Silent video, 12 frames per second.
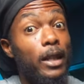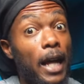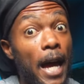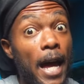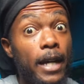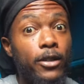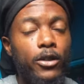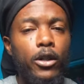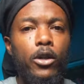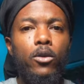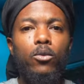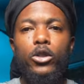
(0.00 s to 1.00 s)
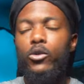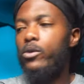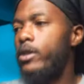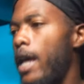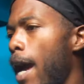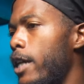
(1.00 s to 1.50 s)
last, which
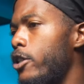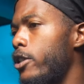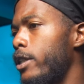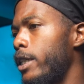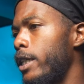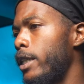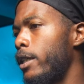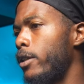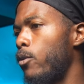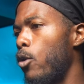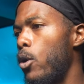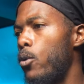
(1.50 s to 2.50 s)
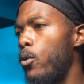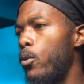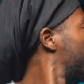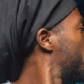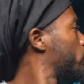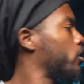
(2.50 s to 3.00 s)
was actually, whoa,
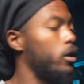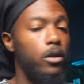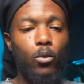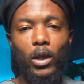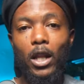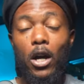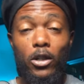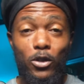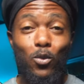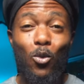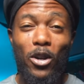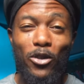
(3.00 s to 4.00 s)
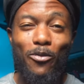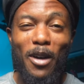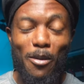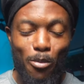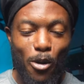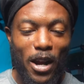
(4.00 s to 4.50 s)
we lost one of my
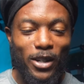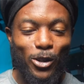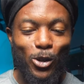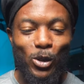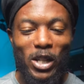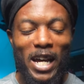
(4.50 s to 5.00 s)
practical